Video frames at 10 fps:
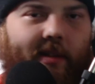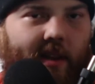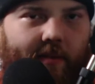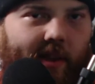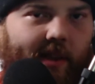
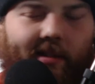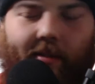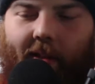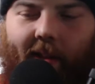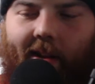TV and
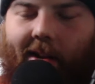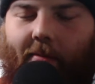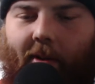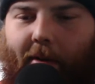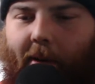stuff like that, not
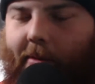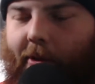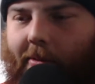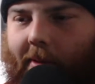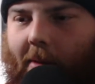video games.
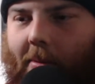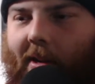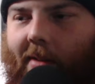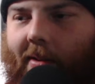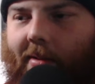That'll be a
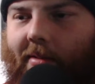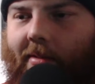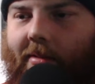different